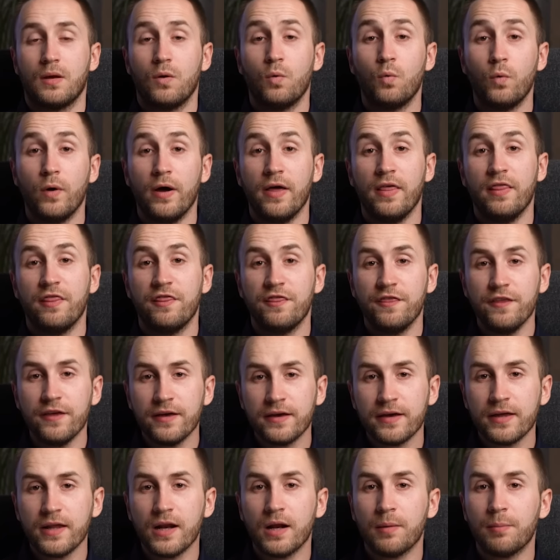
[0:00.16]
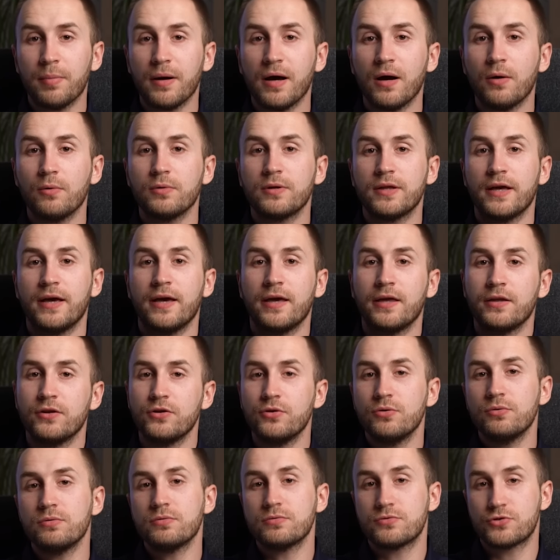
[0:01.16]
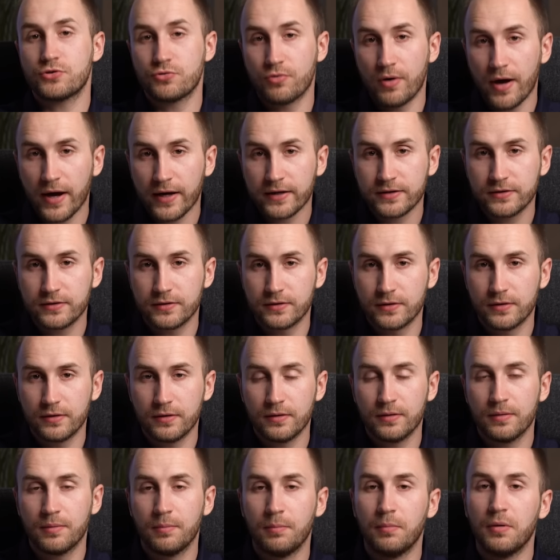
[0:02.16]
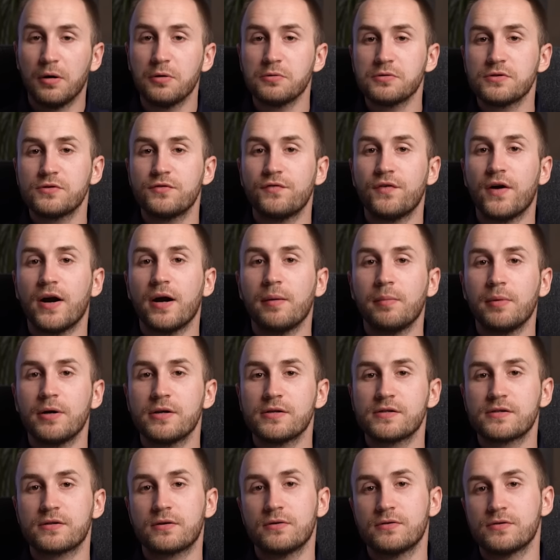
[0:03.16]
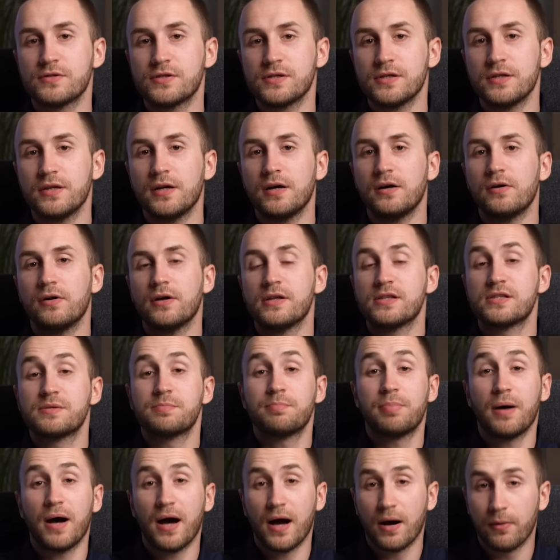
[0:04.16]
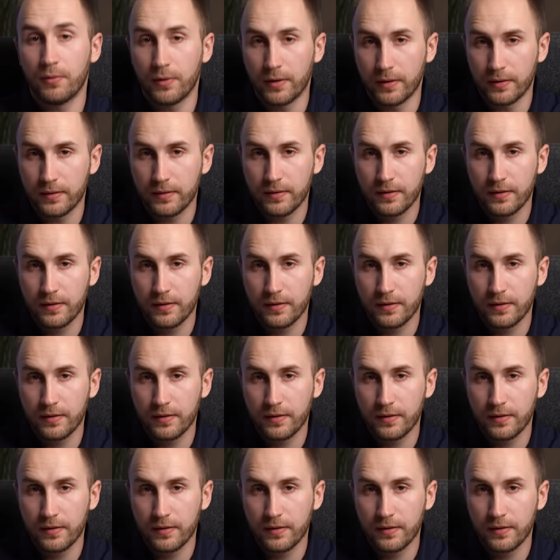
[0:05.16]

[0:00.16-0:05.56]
When thinking about a new tractor, most farmers consider its power.